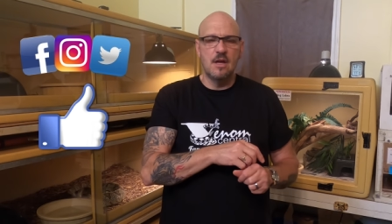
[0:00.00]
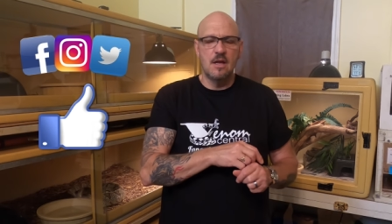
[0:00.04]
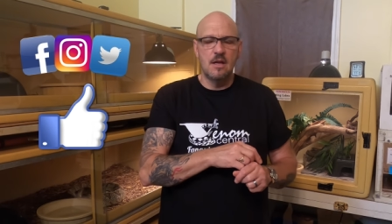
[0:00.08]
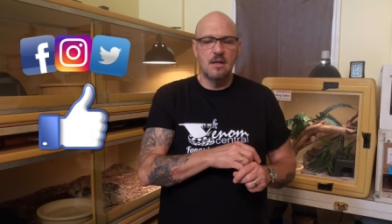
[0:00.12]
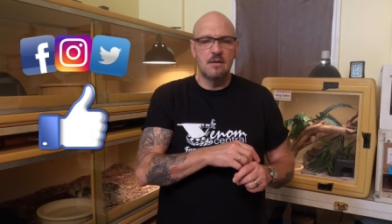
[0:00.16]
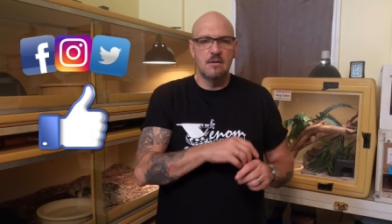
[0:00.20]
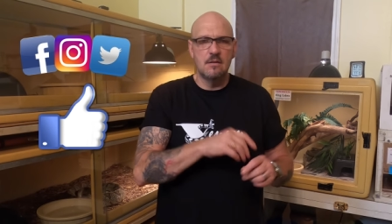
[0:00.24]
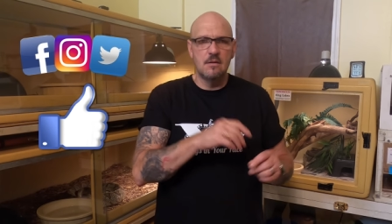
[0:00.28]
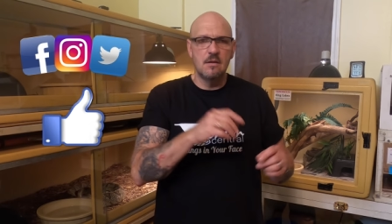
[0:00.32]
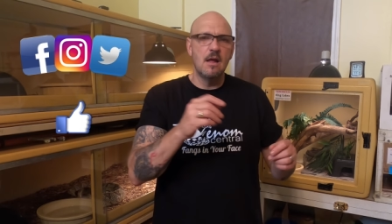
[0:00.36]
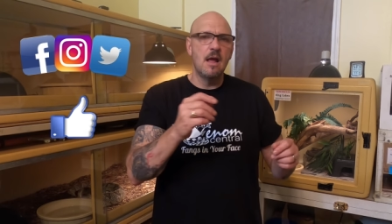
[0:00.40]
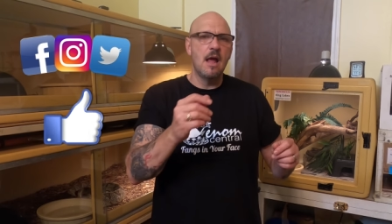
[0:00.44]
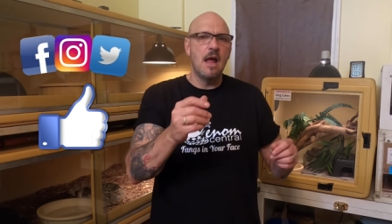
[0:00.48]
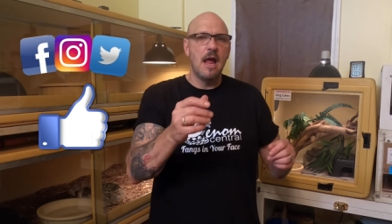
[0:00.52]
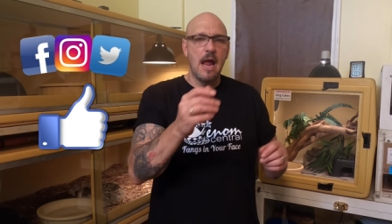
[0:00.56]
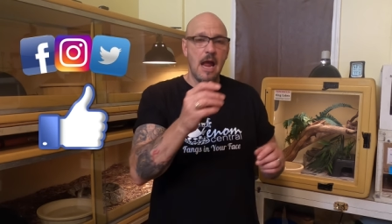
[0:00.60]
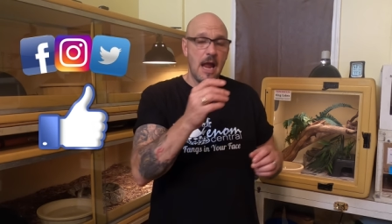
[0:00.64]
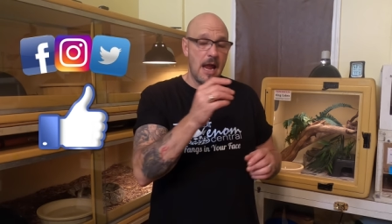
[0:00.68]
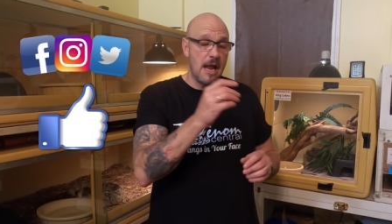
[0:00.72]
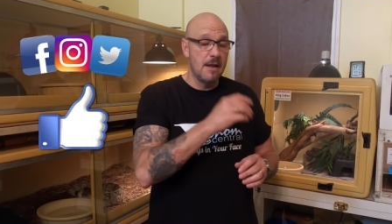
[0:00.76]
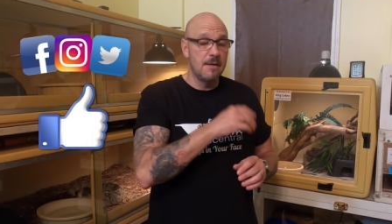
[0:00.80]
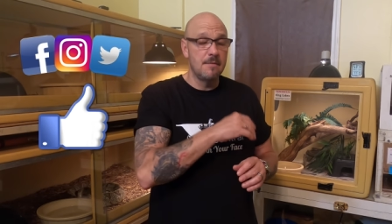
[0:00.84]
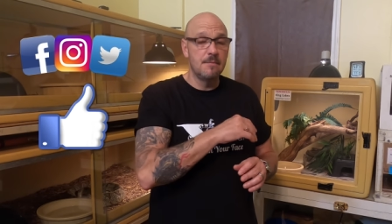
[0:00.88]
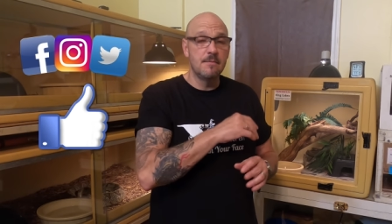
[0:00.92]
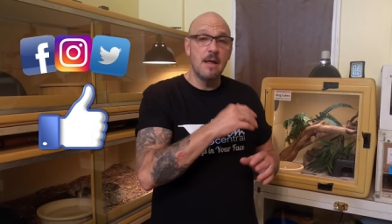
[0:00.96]
and
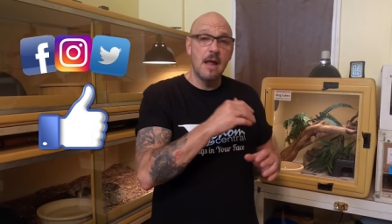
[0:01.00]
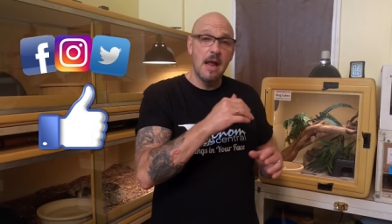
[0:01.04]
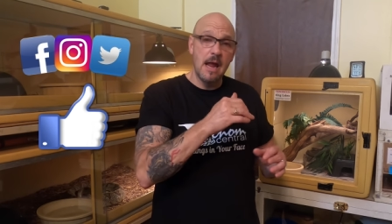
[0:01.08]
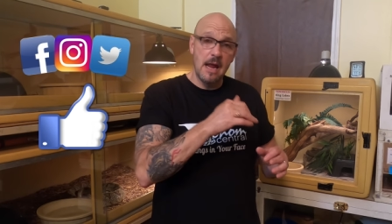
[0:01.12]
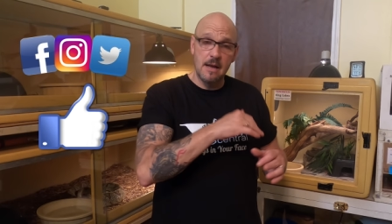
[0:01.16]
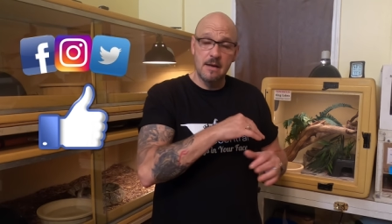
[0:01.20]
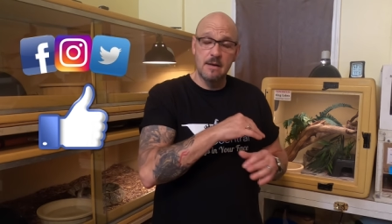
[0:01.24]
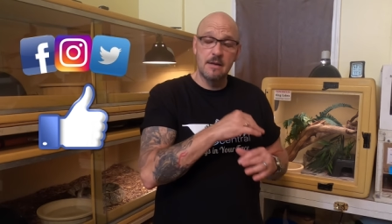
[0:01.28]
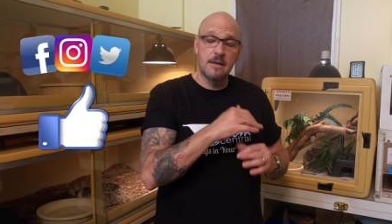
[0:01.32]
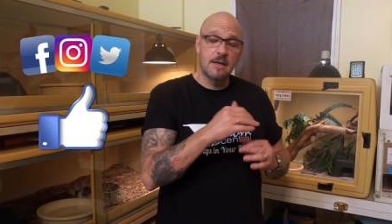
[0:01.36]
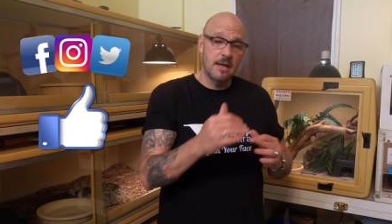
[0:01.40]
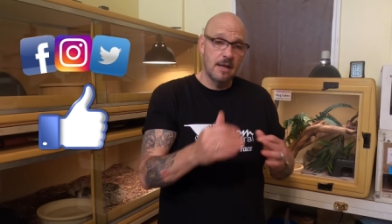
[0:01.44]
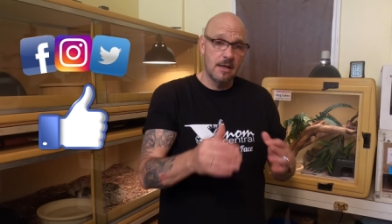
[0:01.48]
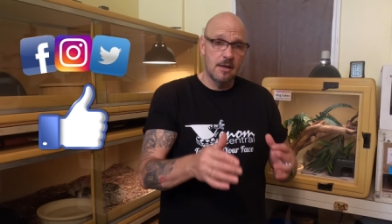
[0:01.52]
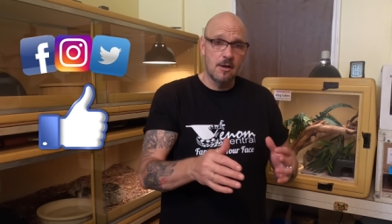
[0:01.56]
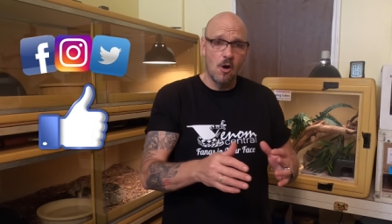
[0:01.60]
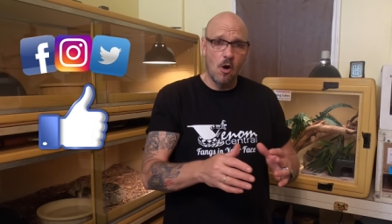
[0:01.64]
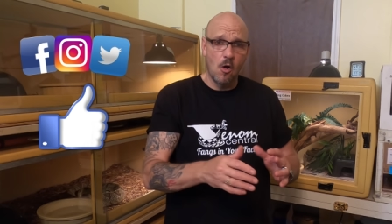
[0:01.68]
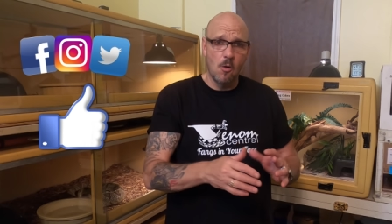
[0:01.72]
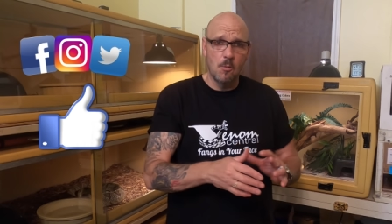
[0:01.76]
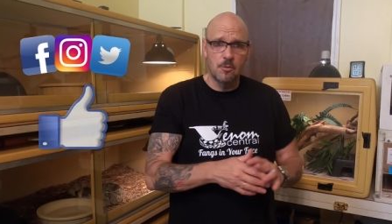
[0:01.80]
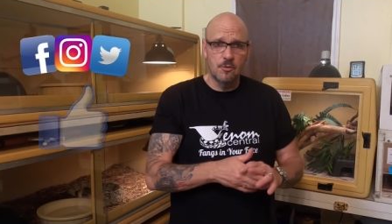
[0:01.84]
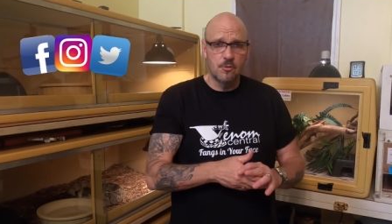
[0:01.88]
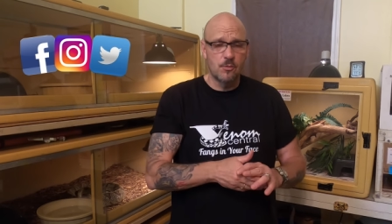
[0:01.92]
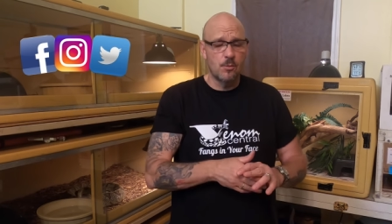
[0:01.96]
and and the king
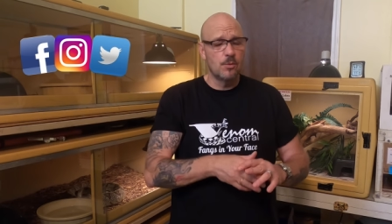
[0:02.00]
cobras.